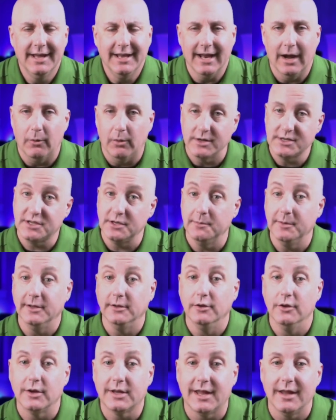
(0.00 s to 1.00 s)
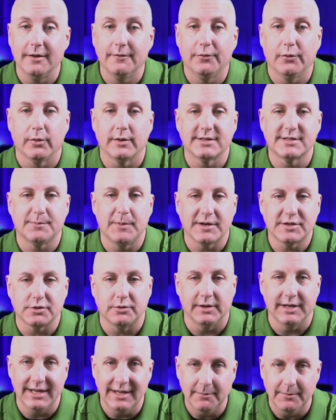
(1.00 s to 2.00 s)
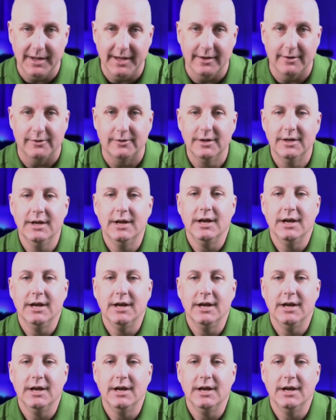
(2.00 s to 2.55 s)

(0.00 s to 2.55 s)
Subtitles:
Now, I want you to be looking for a special email